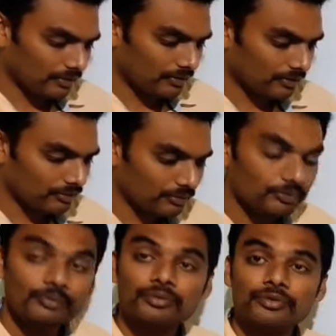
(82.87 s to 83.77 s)

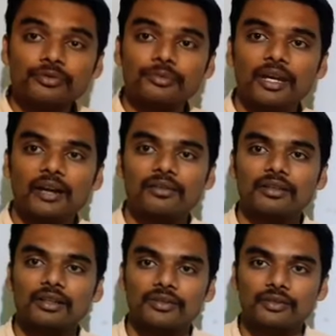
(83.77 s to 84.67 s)
you should be having
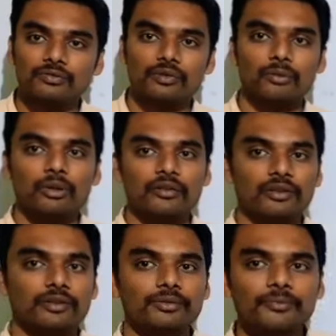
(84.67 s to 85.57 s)
the list of formulae
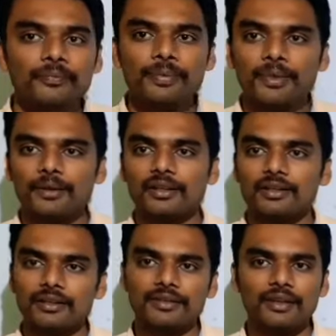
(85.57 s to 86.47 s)
with you. Okay,
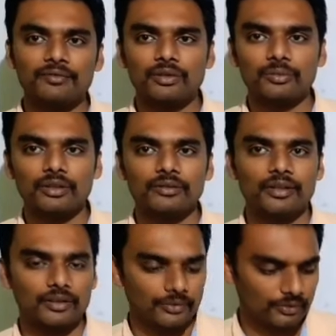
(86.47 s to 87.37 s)
the same formula we
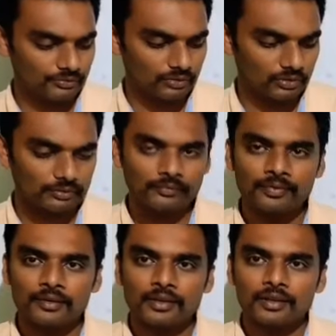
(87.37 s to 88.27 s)
are going to follow
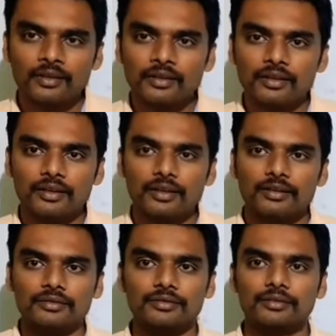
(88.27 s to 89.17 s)
in
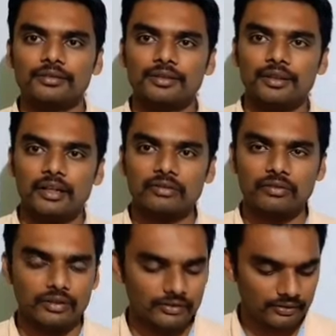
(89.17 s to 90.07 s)
the
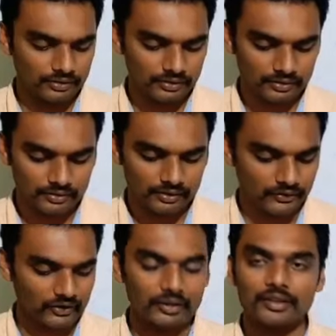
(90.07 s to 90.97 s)
reference
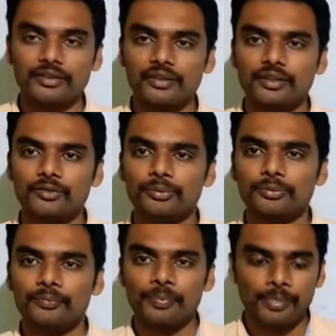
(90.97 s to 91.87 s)
success line series.
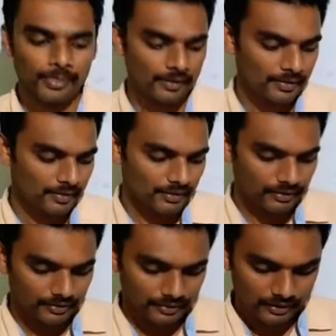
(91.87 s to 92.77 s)

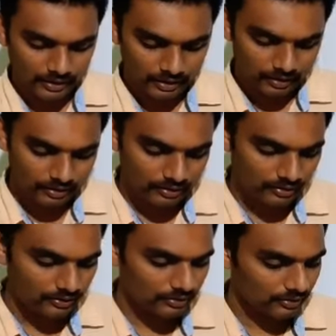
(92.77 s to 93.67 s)
There are
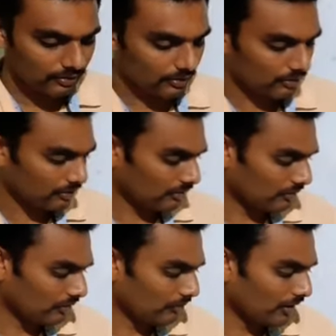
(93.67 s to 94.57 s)

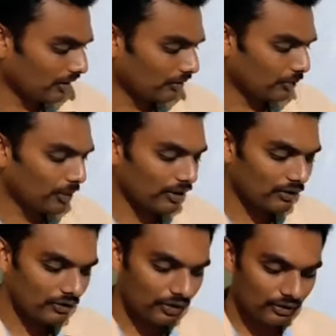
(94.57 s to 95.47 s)
somewhere around
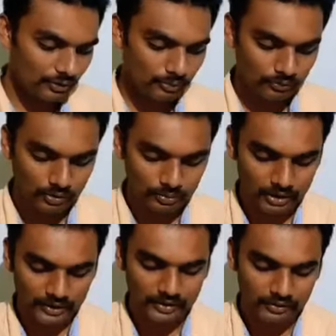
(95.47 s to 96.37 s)
26
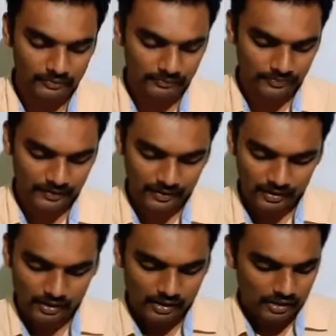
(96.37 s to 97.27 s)
formulae given.
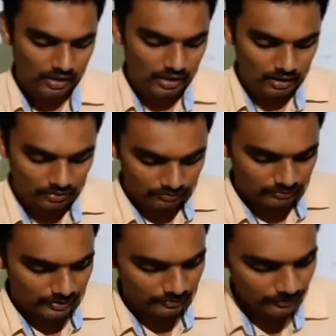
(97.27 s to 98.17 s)
Out of
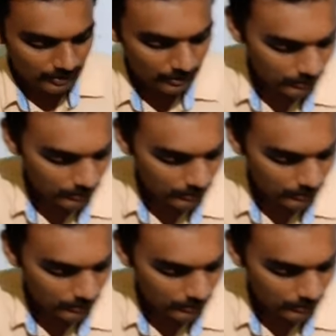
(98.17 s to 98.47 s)
them, we are